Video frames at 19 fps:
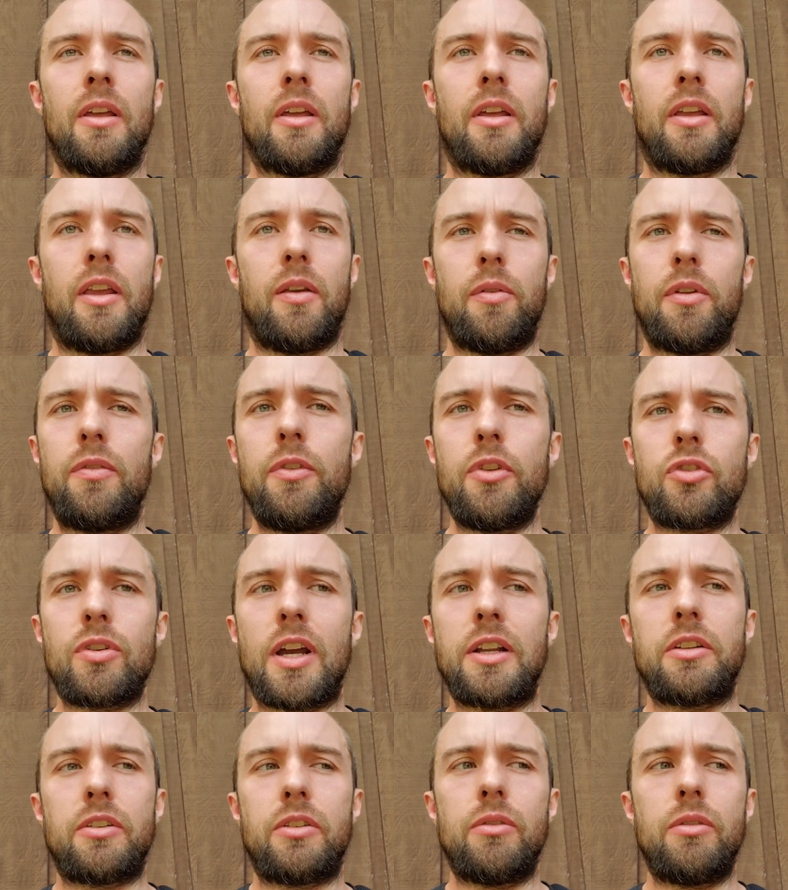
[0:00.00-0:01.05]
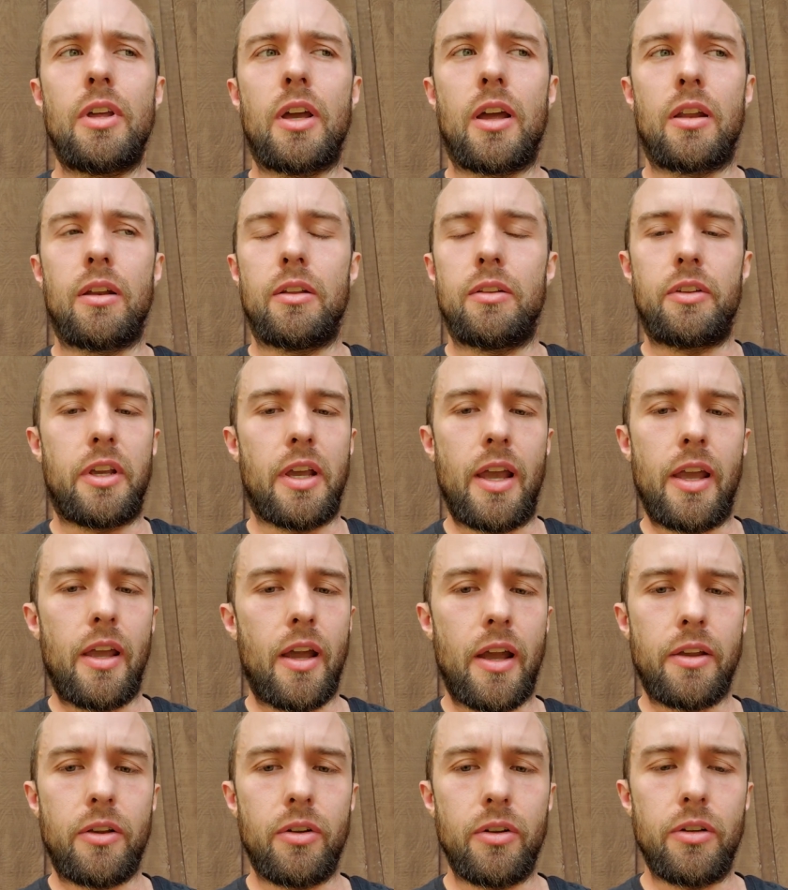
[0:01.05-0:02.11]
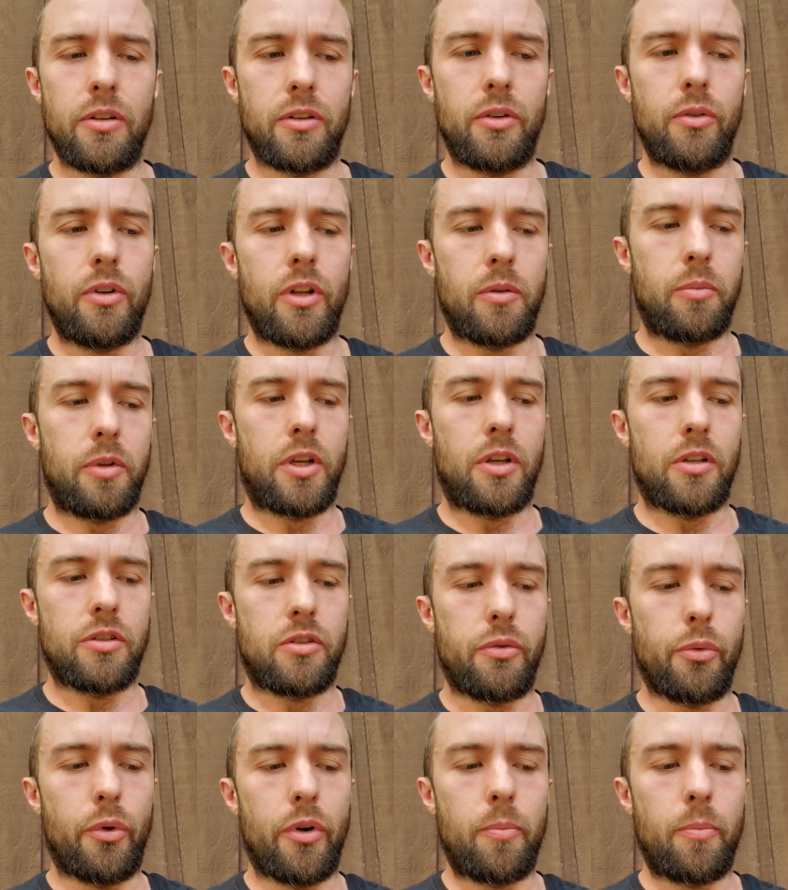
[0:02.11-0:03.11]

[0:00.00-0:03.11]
Even if you tried to do that, the AI couldn't do it because your